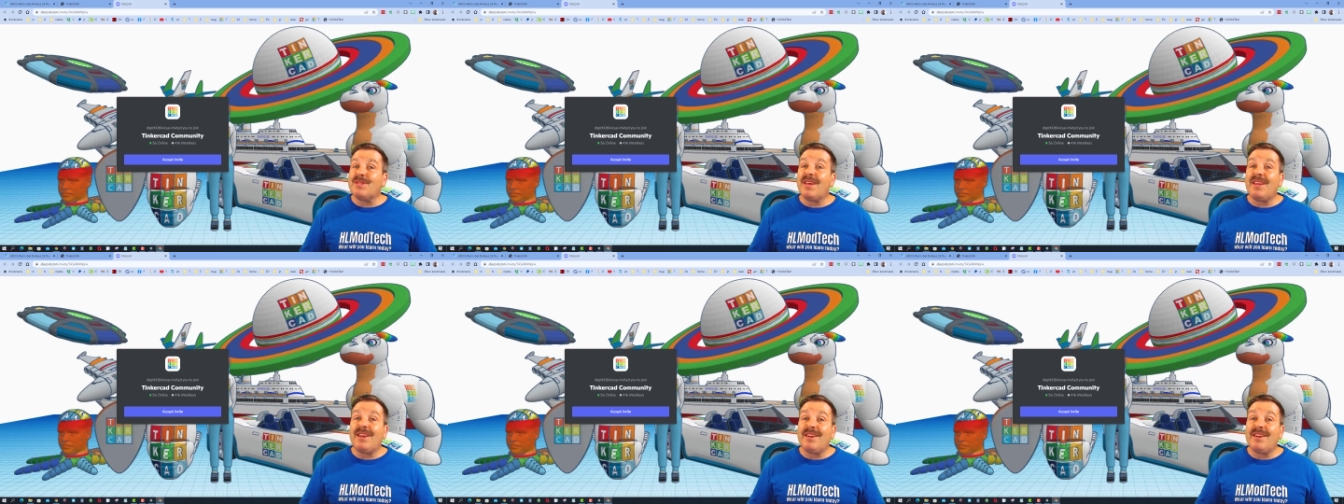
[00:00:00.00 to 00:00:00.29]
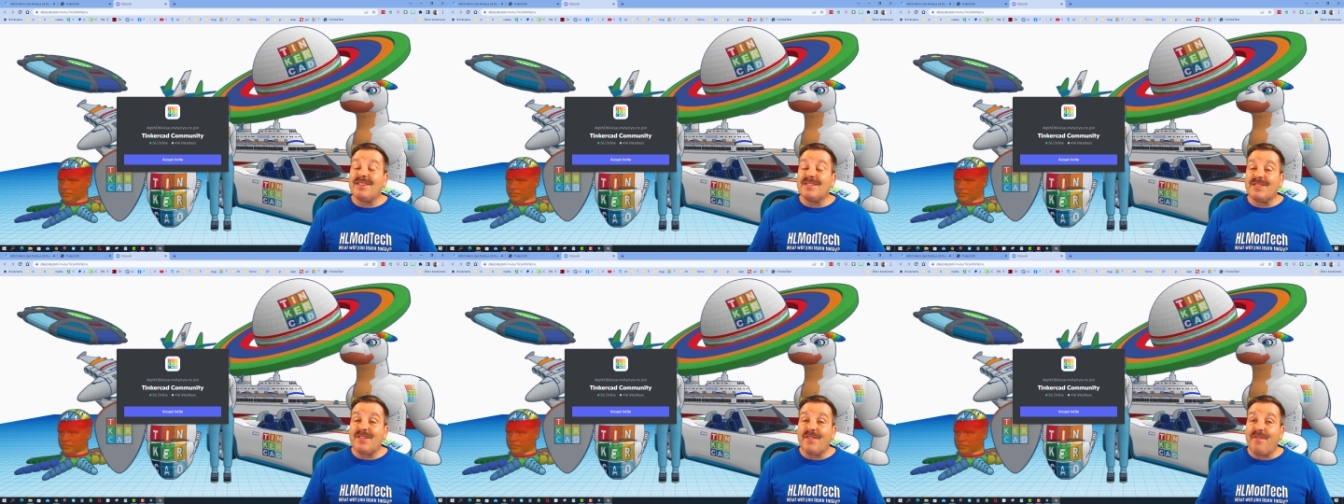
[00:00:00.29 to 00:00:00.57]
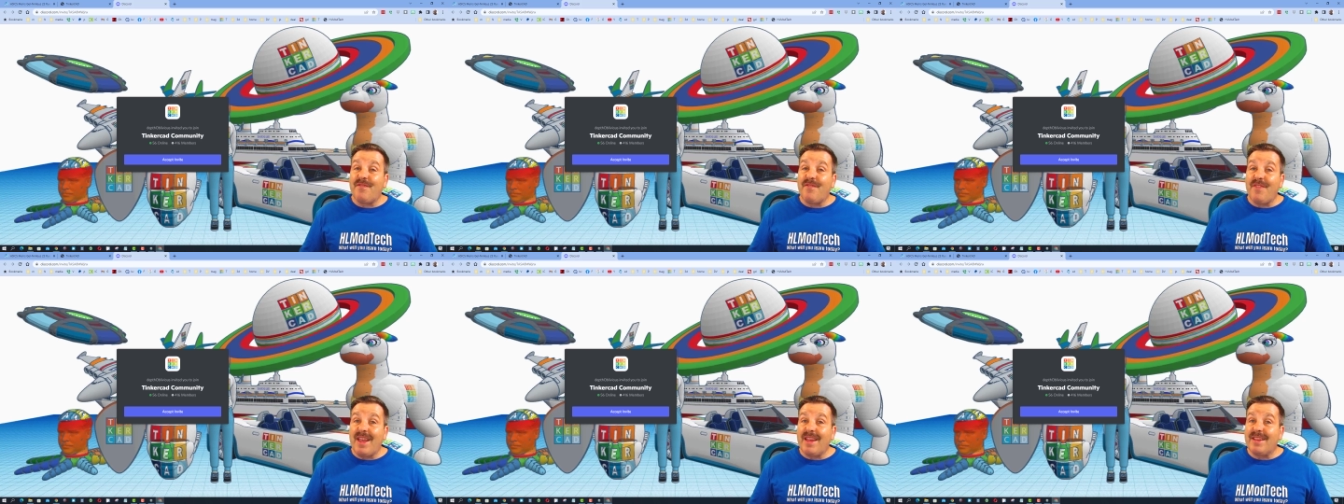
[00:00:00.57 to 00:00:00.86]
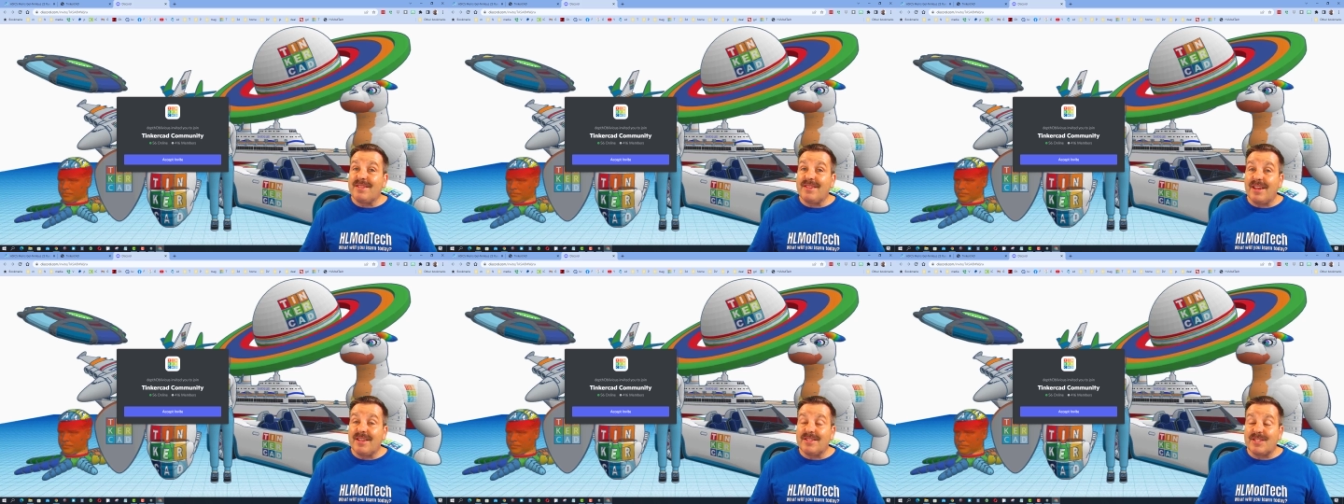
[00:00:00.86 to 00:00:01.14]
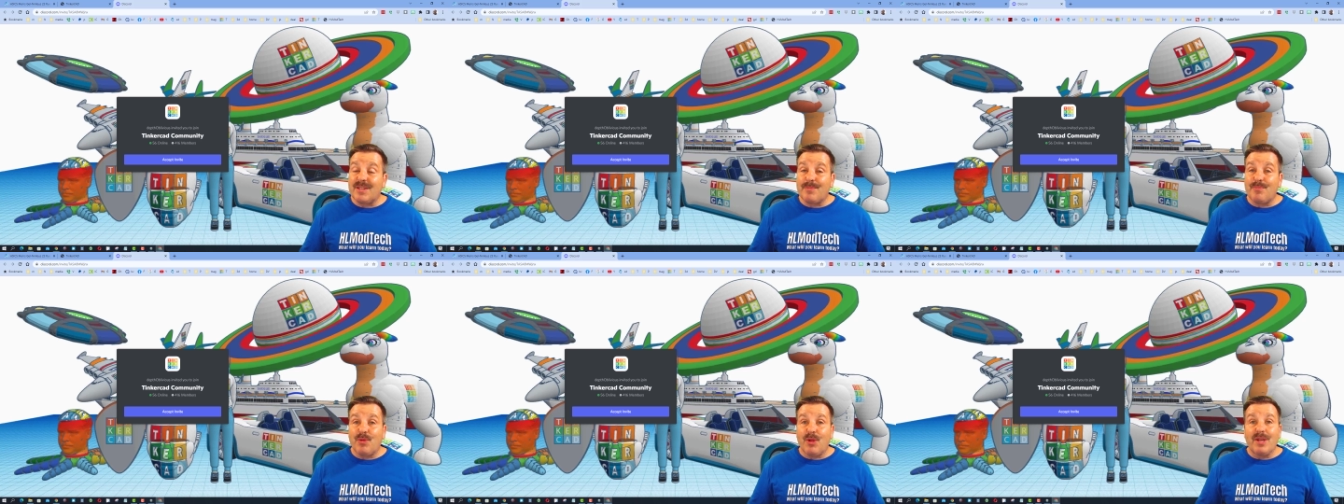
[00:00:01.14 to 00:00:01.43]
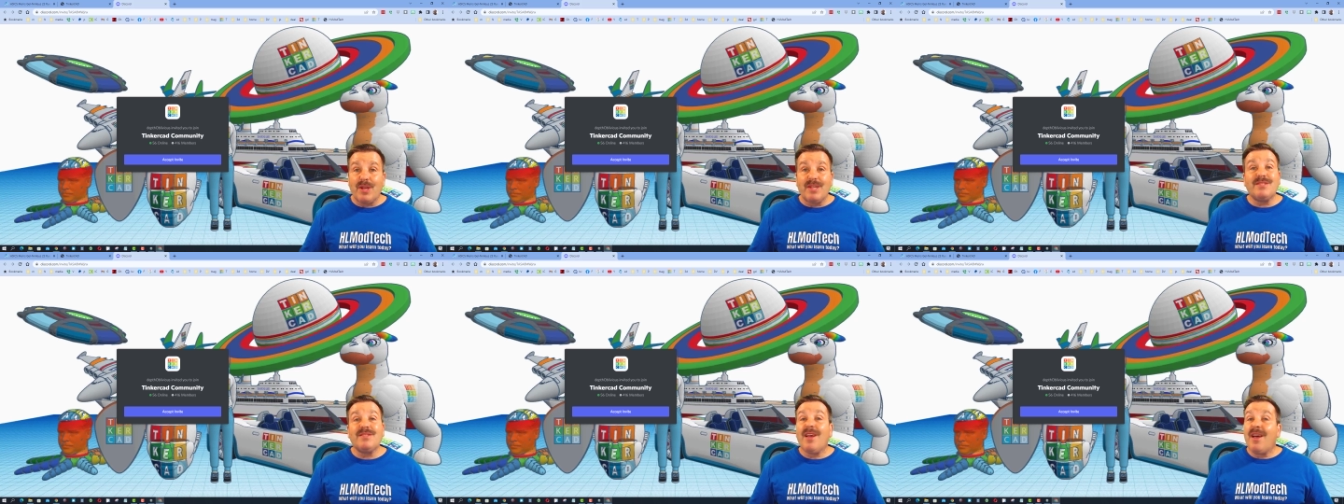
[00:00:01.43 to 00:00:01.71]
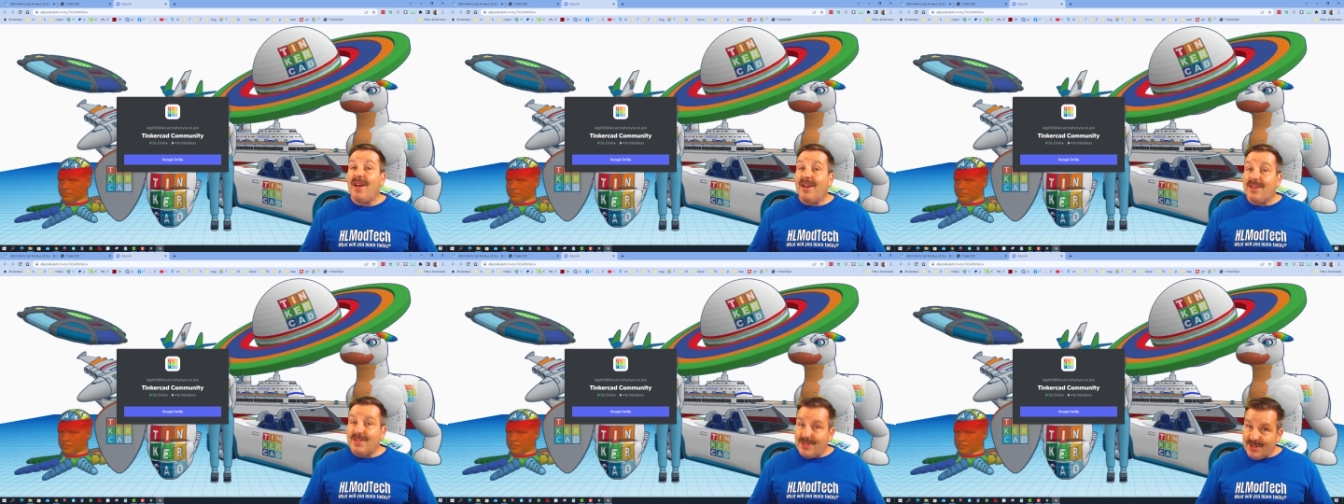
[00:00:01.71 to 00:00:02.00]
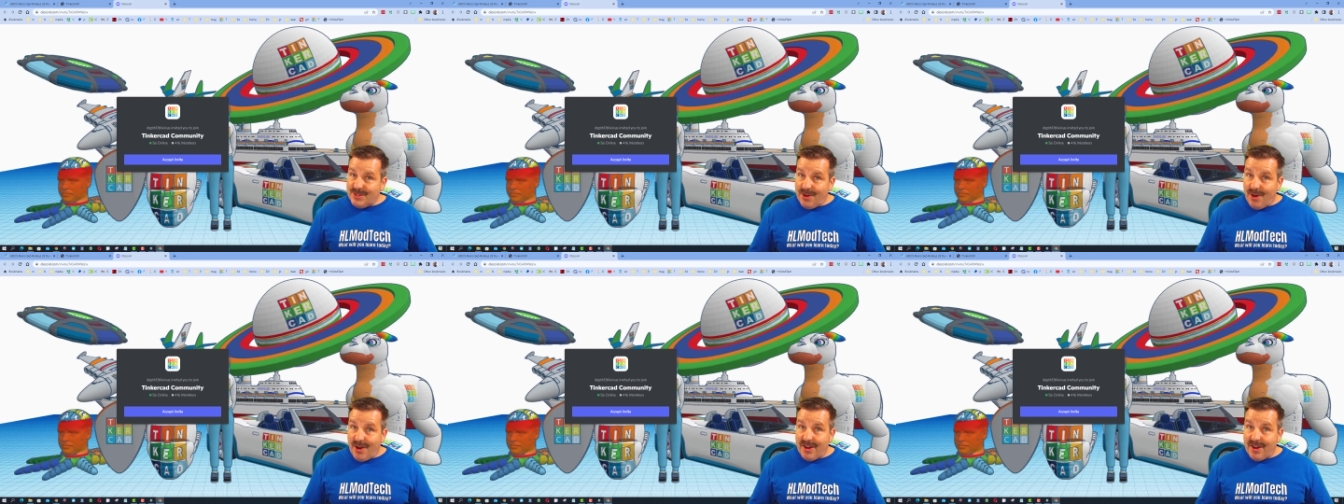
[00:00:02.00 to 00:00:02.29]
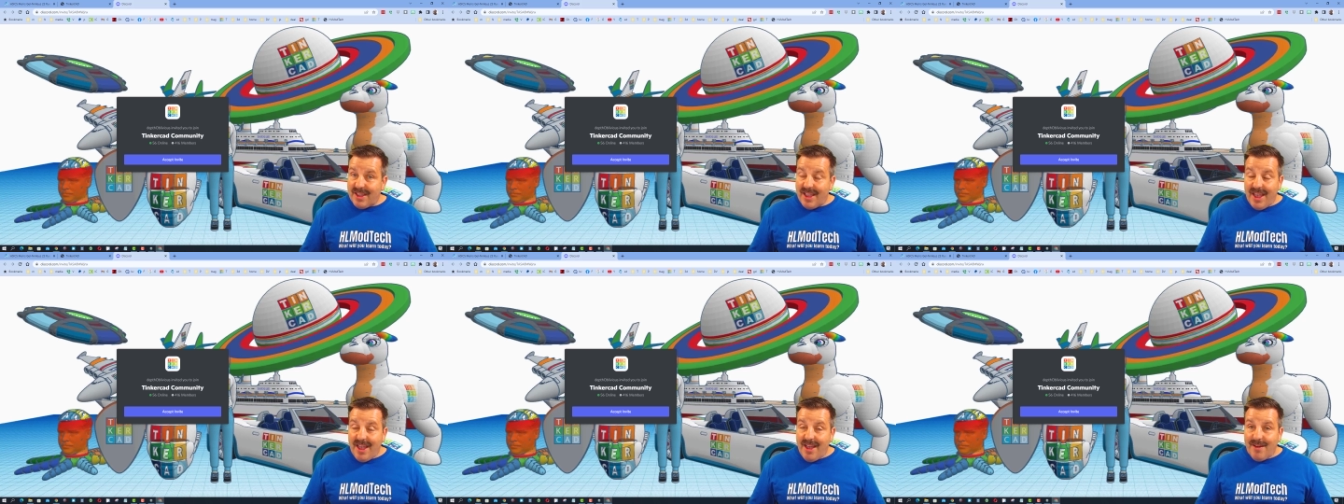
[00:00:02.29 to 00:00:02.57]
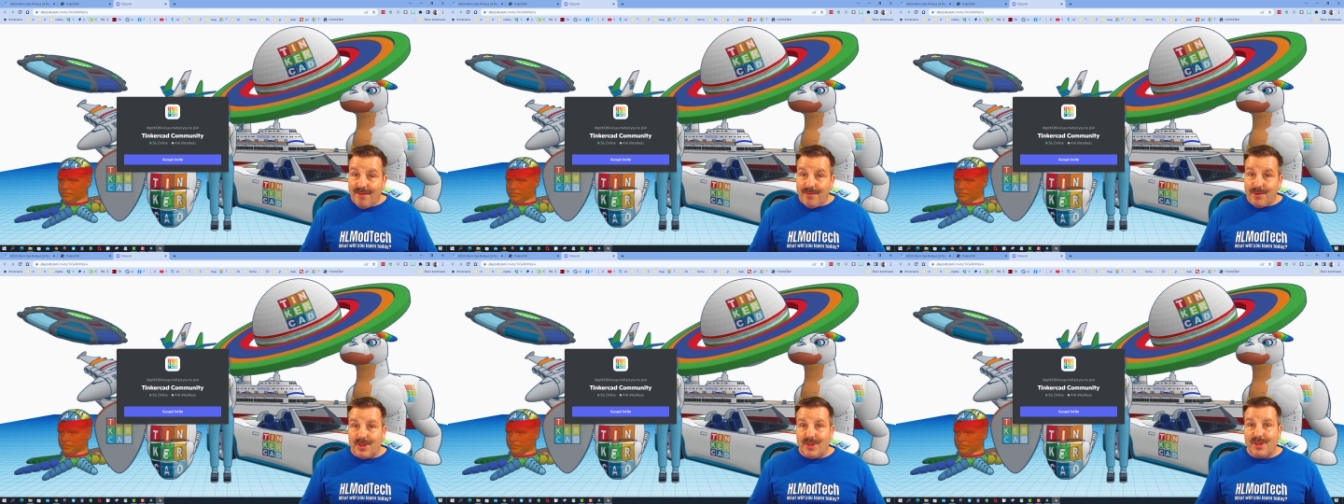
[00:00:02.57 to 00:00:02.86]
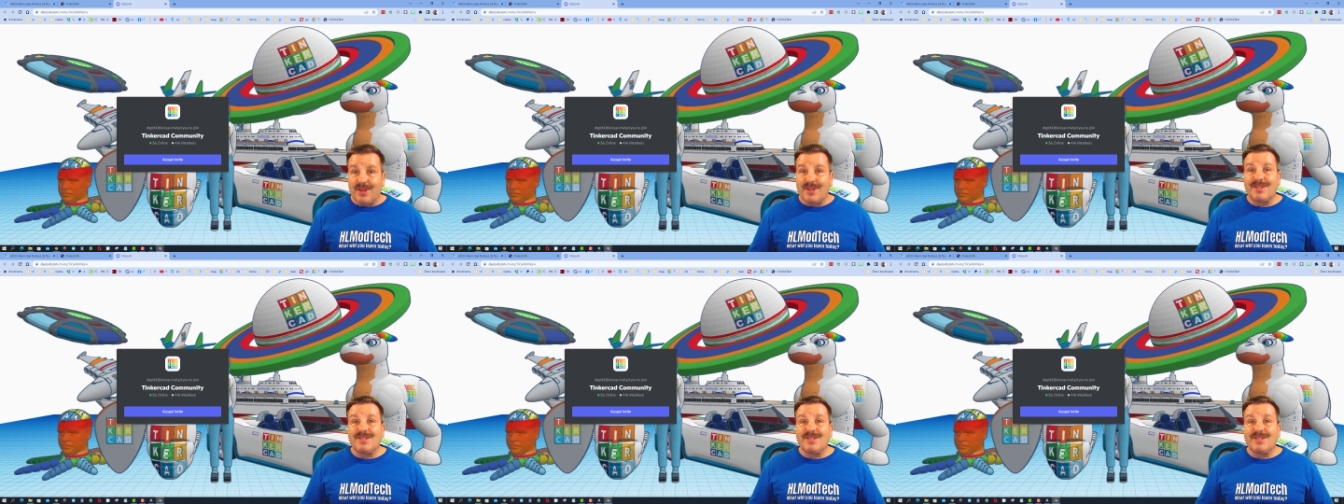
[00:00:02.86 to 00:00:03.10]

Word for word: and it is a fantastic place to talk everything